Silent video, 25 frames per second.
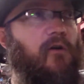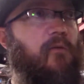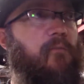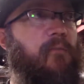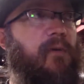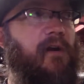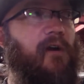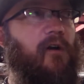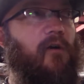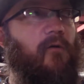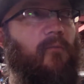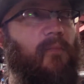and
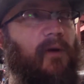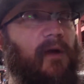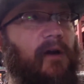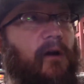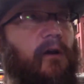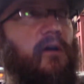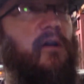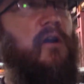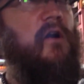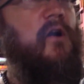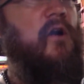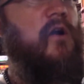bigger and
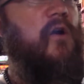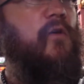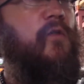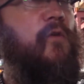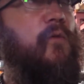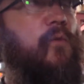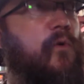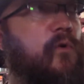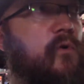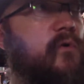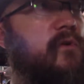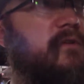bigger, the
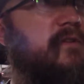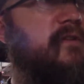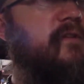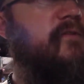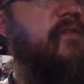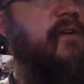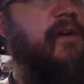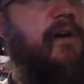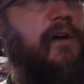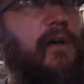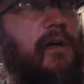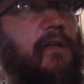roles of
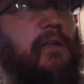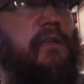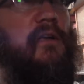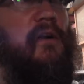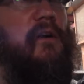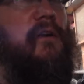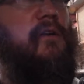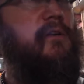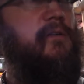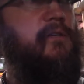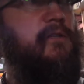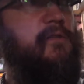
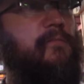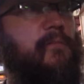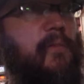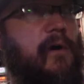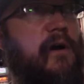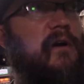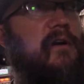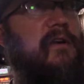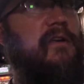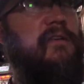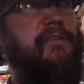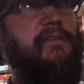large
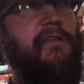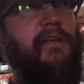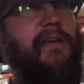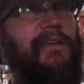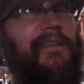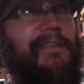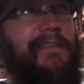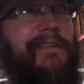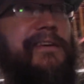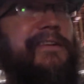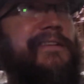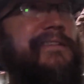markets
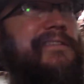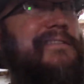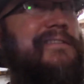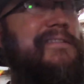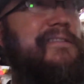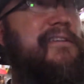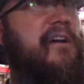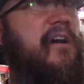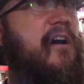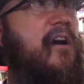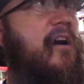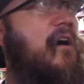like this
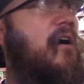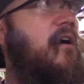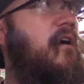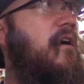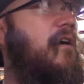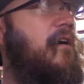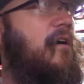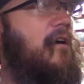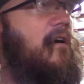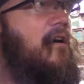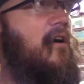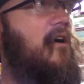
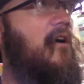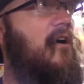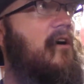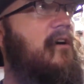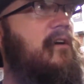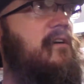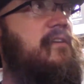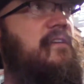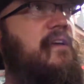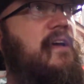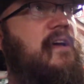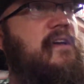
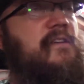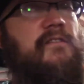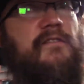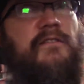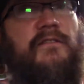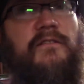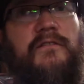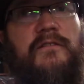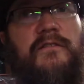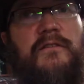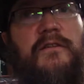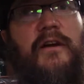aren't as
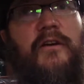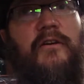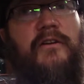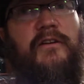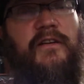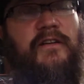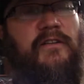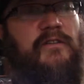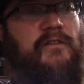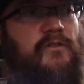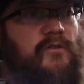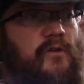
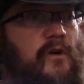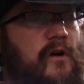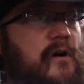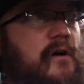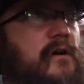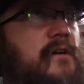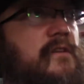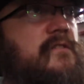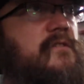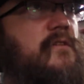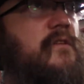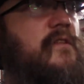
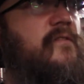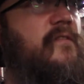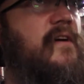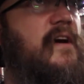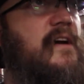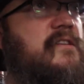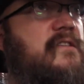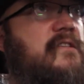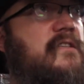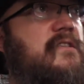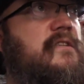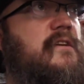strong, and so they've
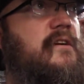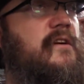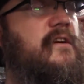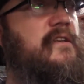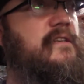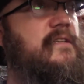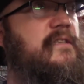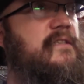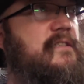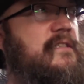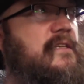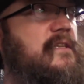actually started
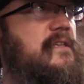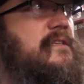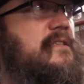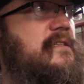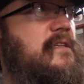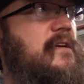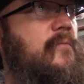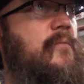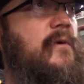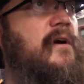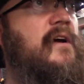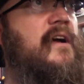to see
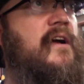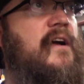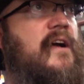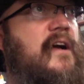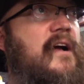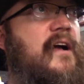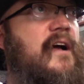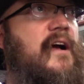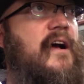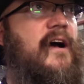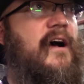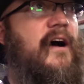some
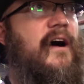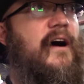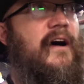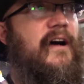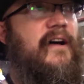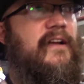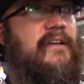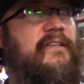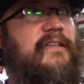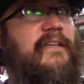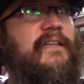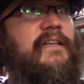
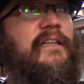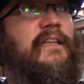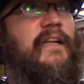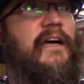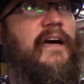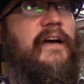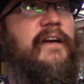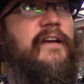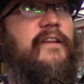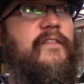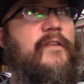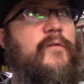
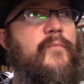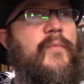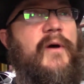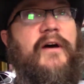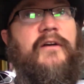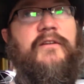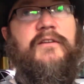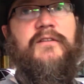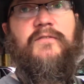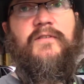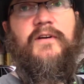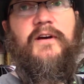decline in the
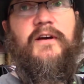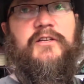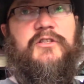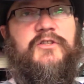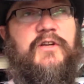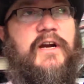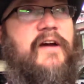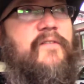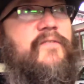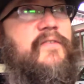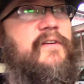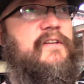amount of
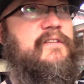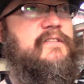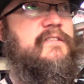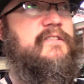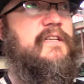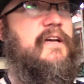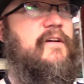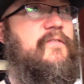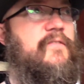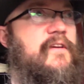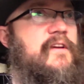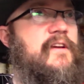traffic and
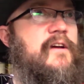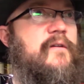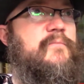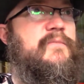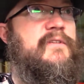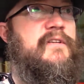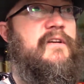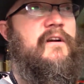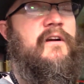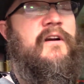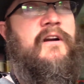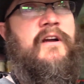stuff that comes
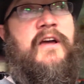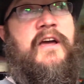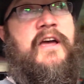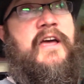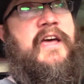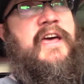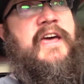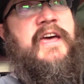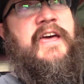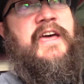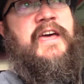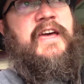here.
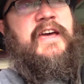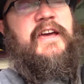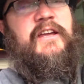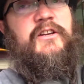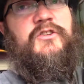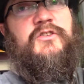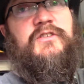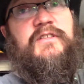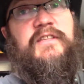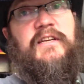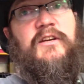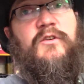
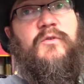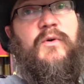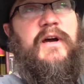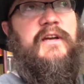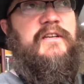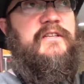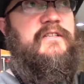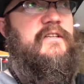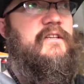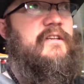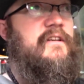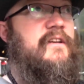Interesting
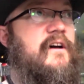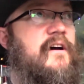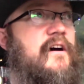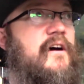question.